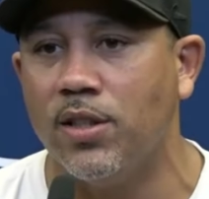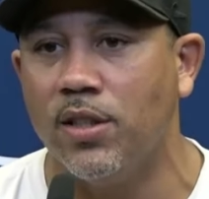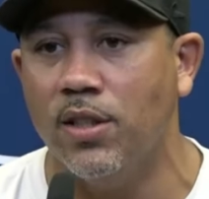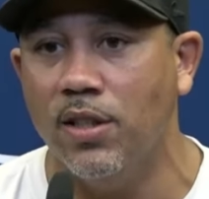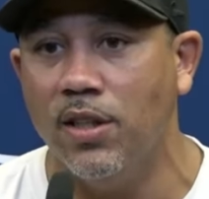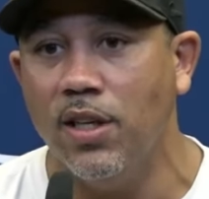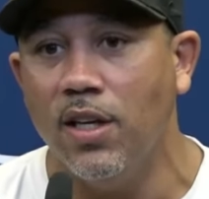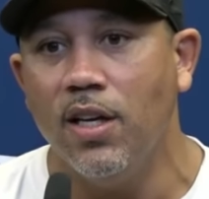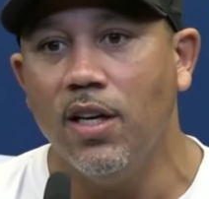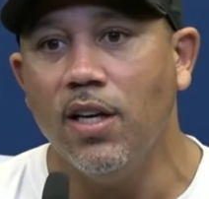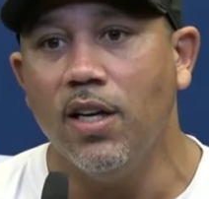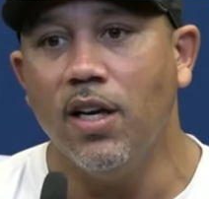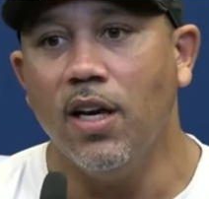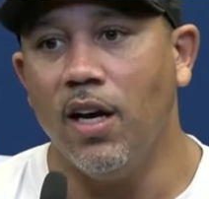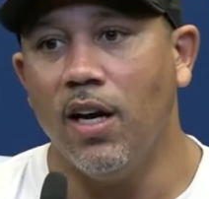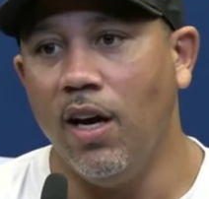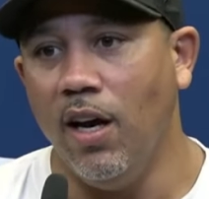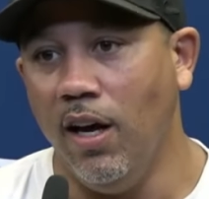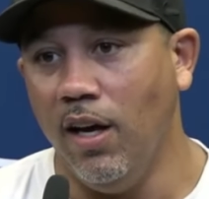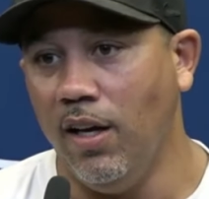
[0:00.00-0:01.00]

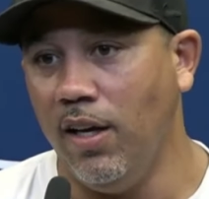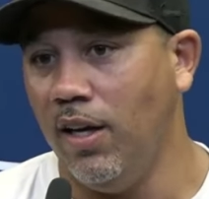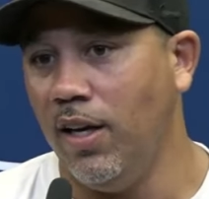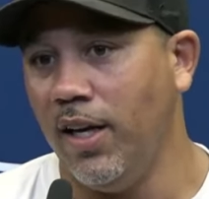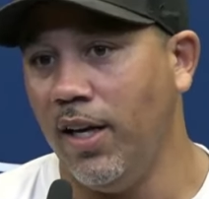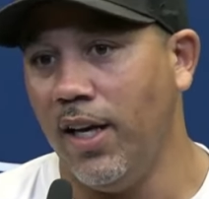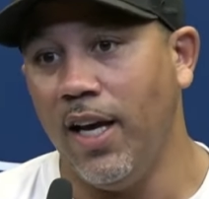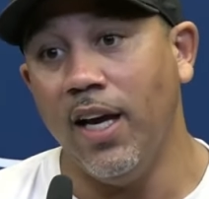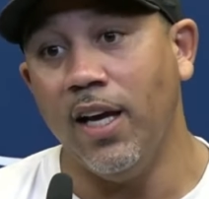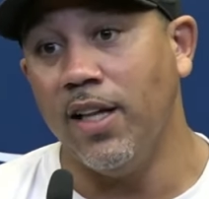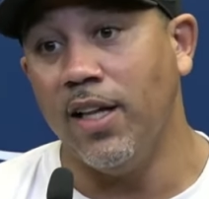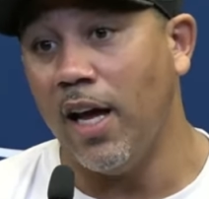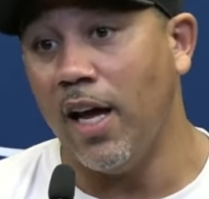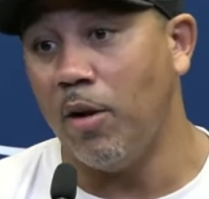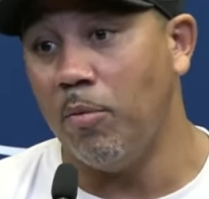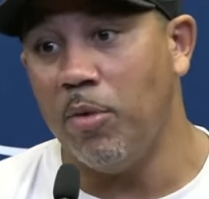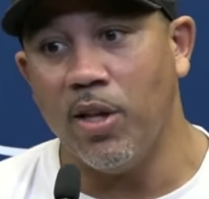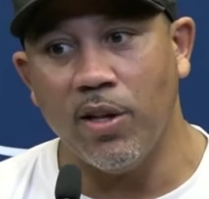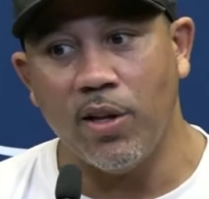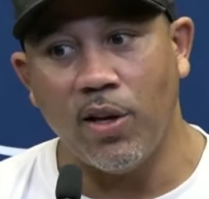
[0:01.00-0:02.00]
And again, that
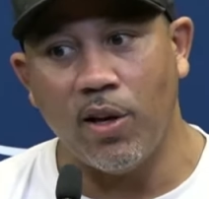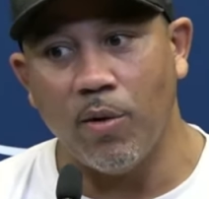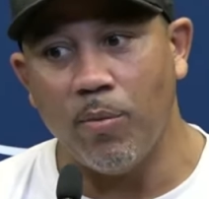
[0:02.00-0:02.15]
ability